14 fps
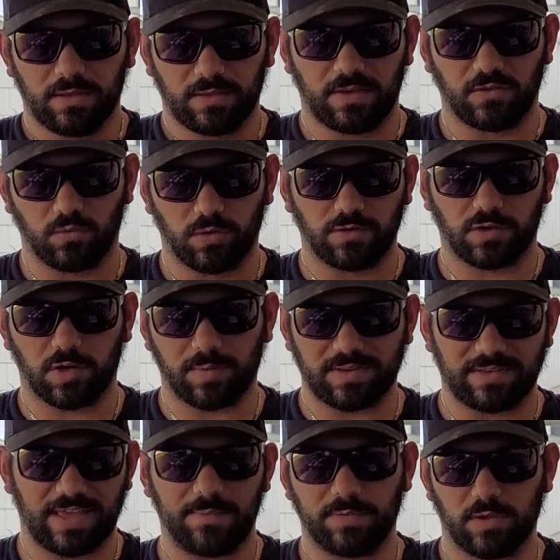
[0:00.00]
These reels are going to
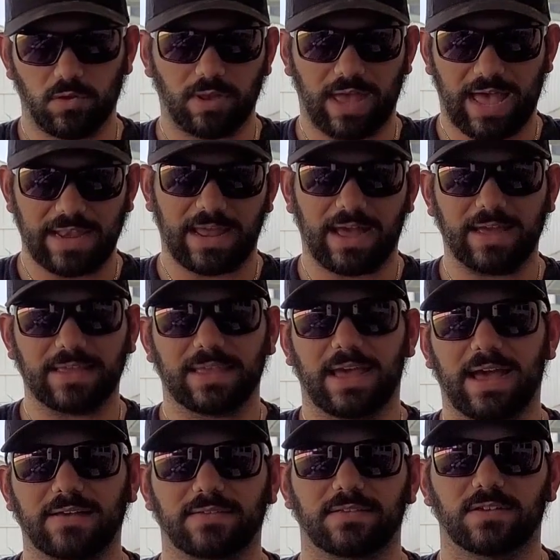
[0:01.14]
be debuted at
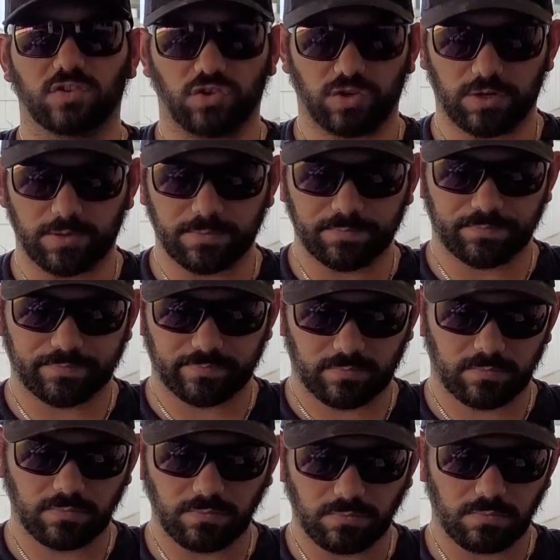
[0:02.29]
ICAST this year.
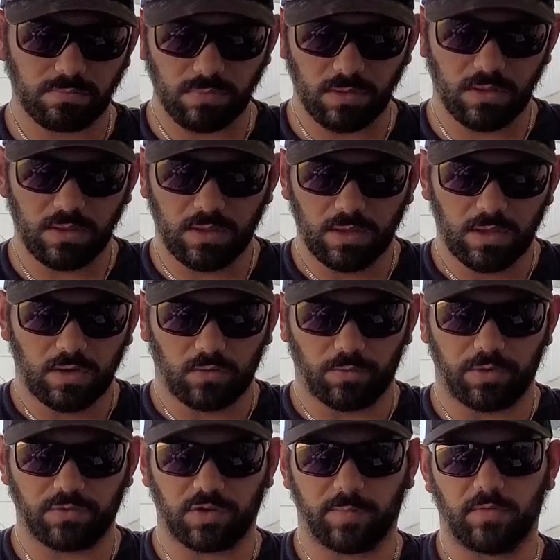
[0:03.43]

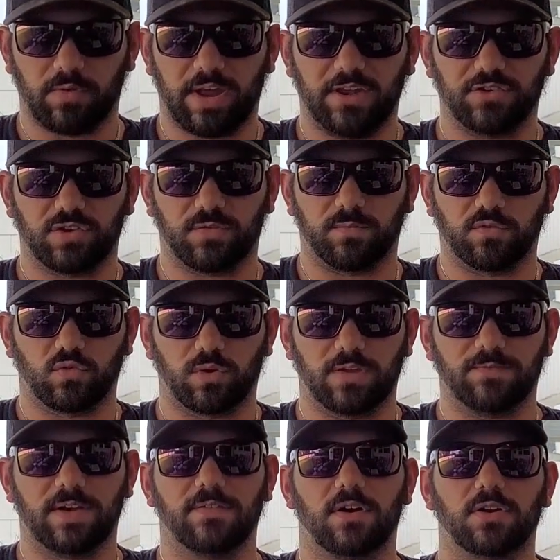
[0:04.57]
Reels are going to be ranging from
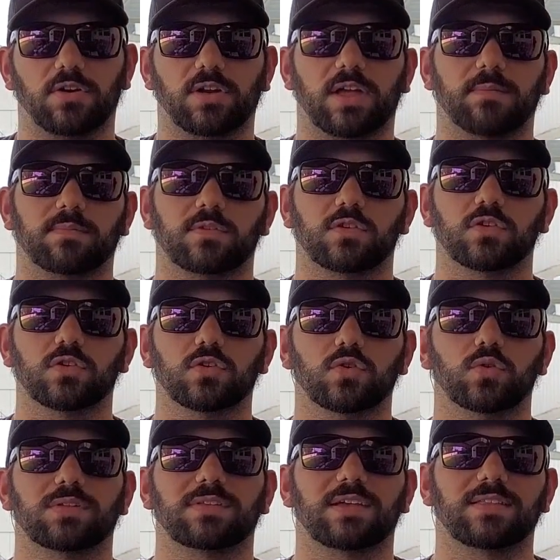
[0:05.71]
2,500 up
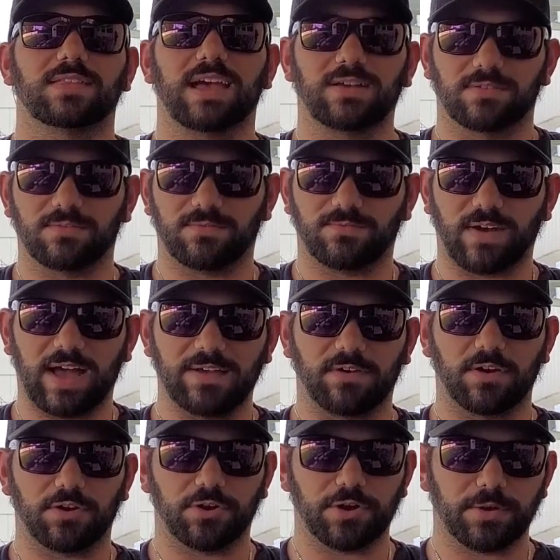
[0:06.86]
to
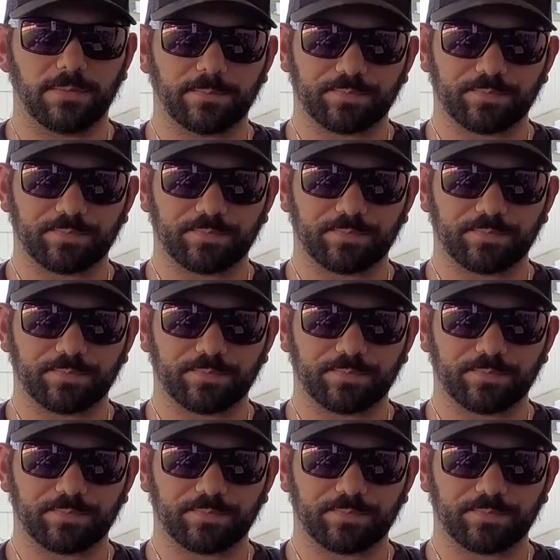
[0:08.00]
10,500.